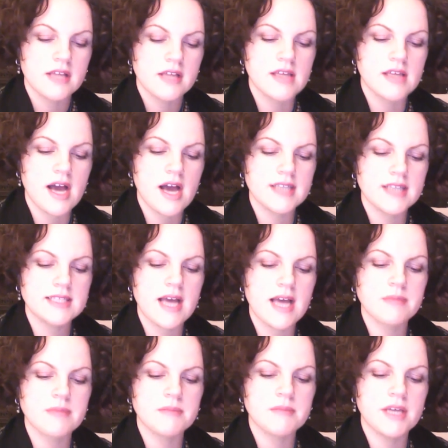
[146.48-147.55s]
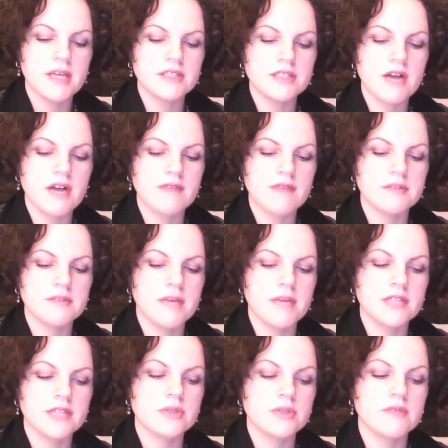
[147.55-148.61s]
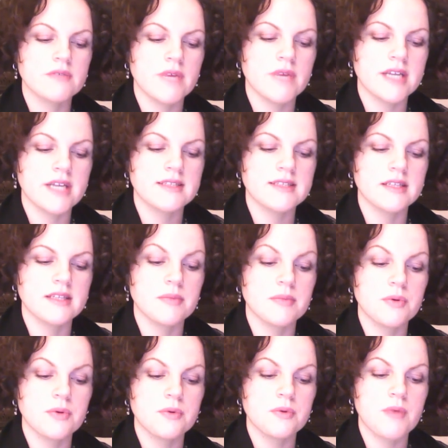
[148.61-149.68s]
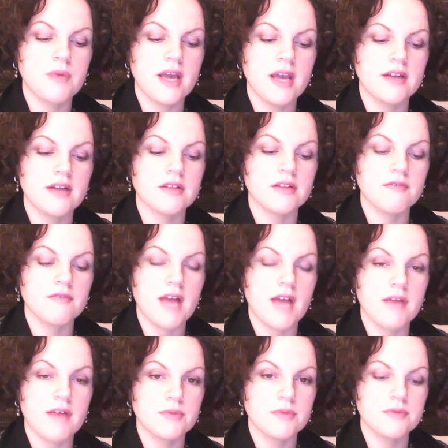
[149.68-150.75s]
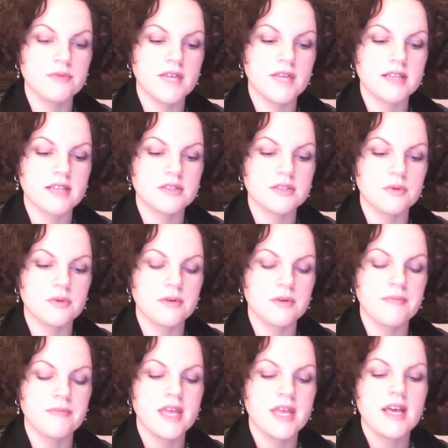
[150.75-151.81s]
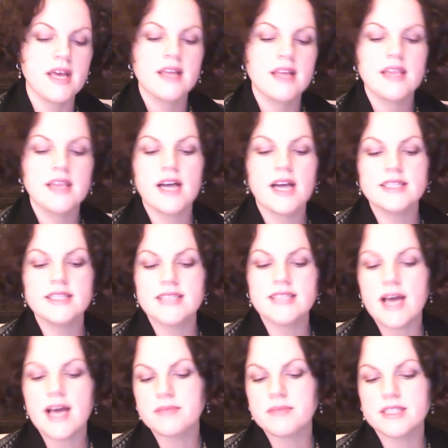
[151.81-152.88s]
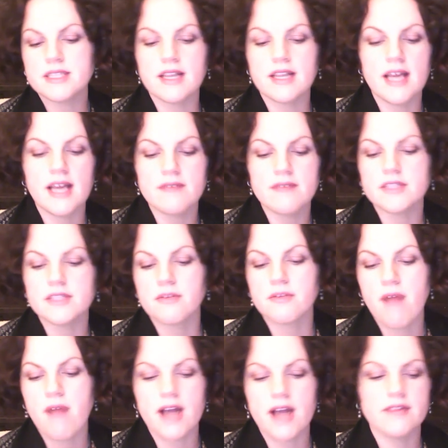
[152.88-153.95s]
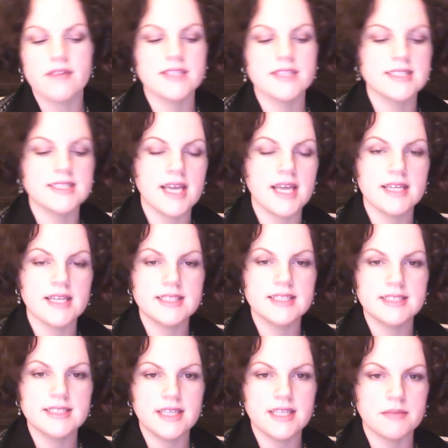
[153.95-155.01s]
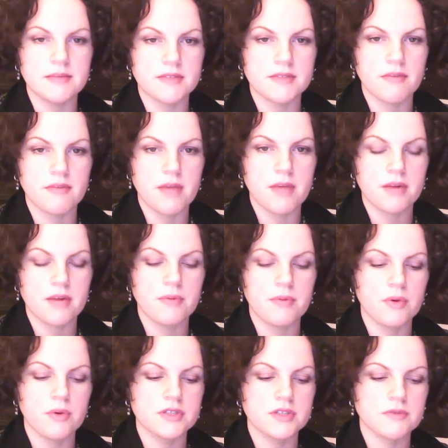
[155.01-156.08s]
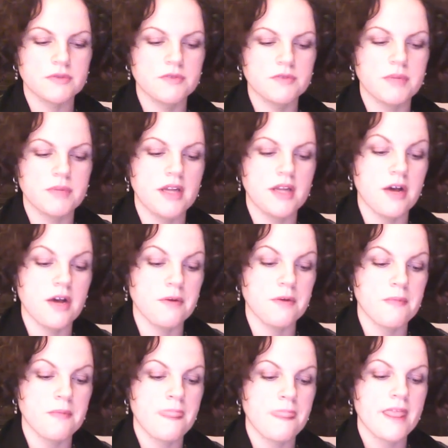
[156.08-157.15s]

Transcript: The ice taps measure after measure of rings in the pooled rain on the flat roof next door. The ice taps to the left and the right of the standing seams of the metal porch roof below.